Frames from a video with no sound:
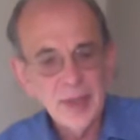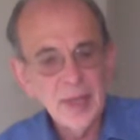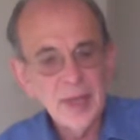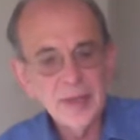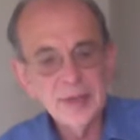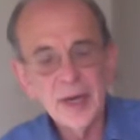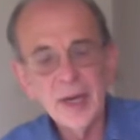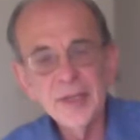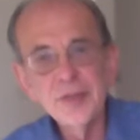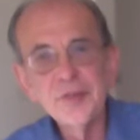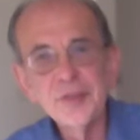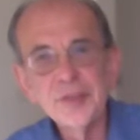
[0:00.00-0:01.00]
And I
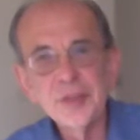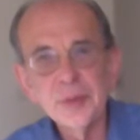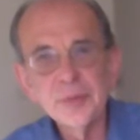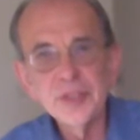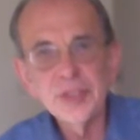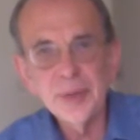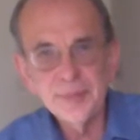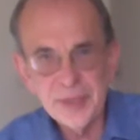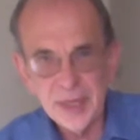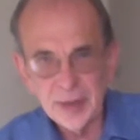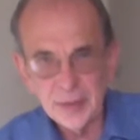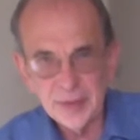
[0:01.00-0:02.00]
use the term
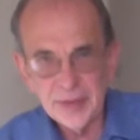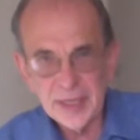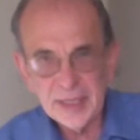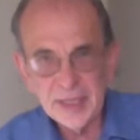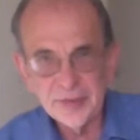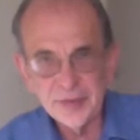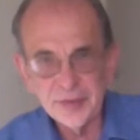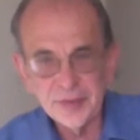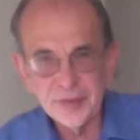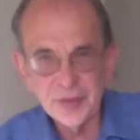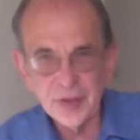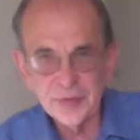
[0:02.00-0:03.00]
sub-tower. That gets
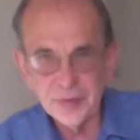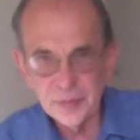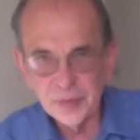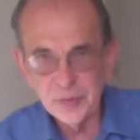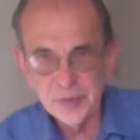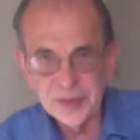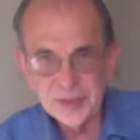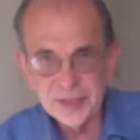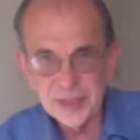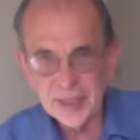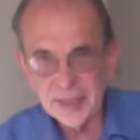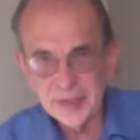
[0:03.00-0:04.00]
discovered between the
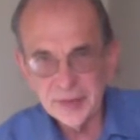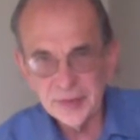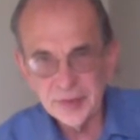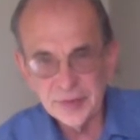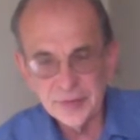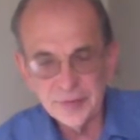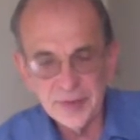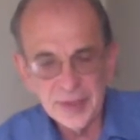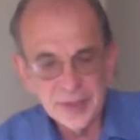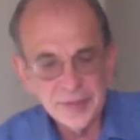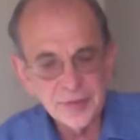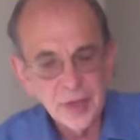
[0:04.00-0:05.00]
second and third
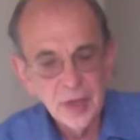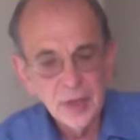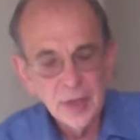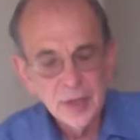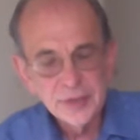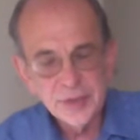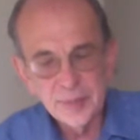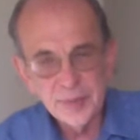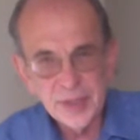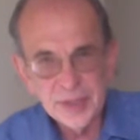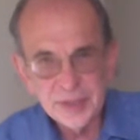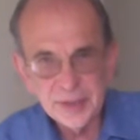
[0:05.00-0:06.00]
phase,
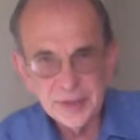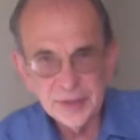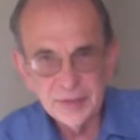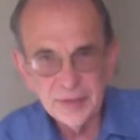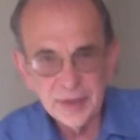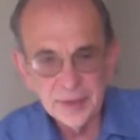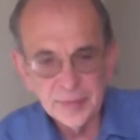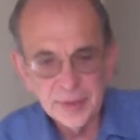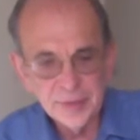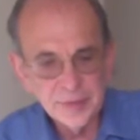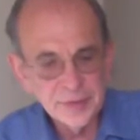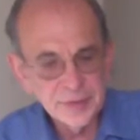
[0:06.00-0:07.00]
someplace in the development
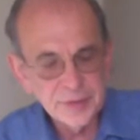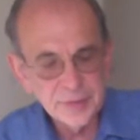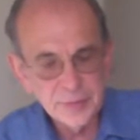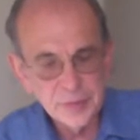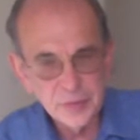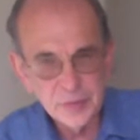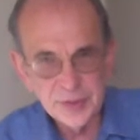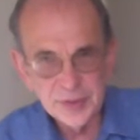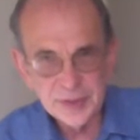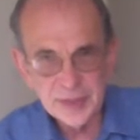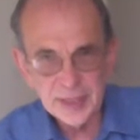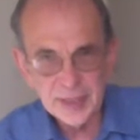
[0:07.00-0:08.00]
of this, between the
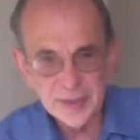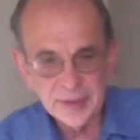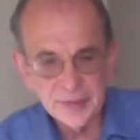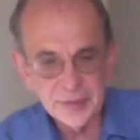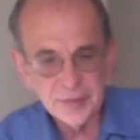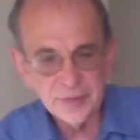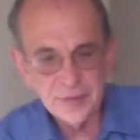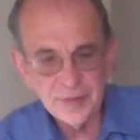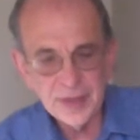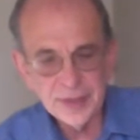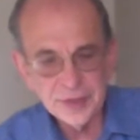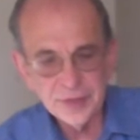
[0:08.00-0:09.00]
second and third
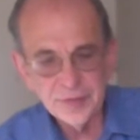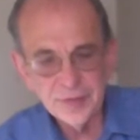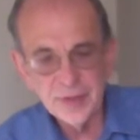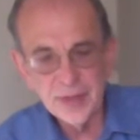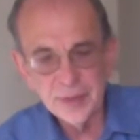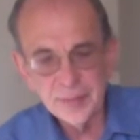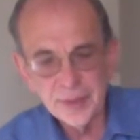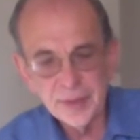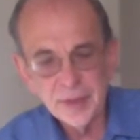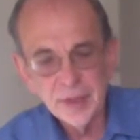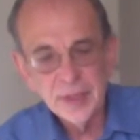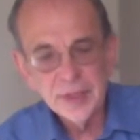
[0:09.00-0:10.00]
phase of development.
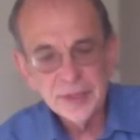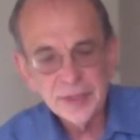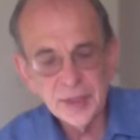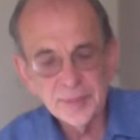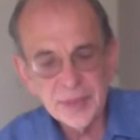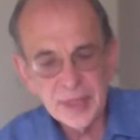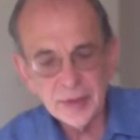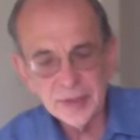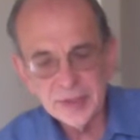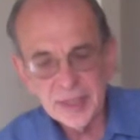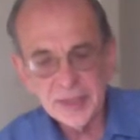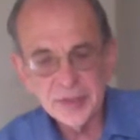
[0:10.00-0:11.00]
Sub-towers.
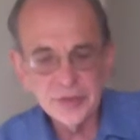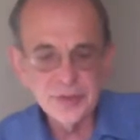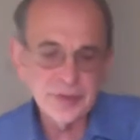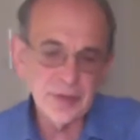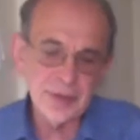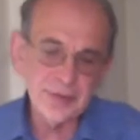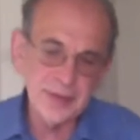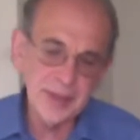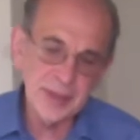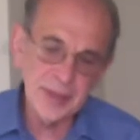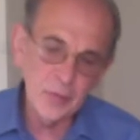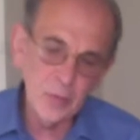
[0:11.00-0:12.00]
That is, you start
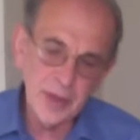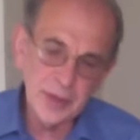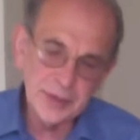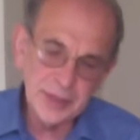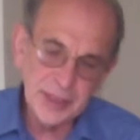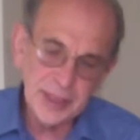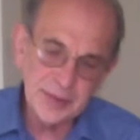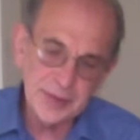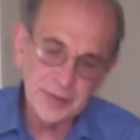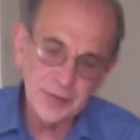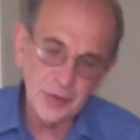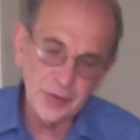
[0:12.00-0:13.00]
thinking, well, to get
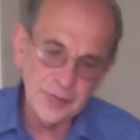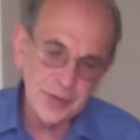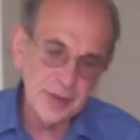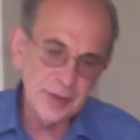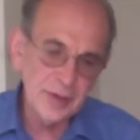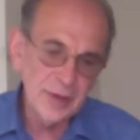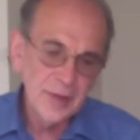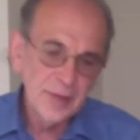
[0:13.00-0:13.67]
this off here,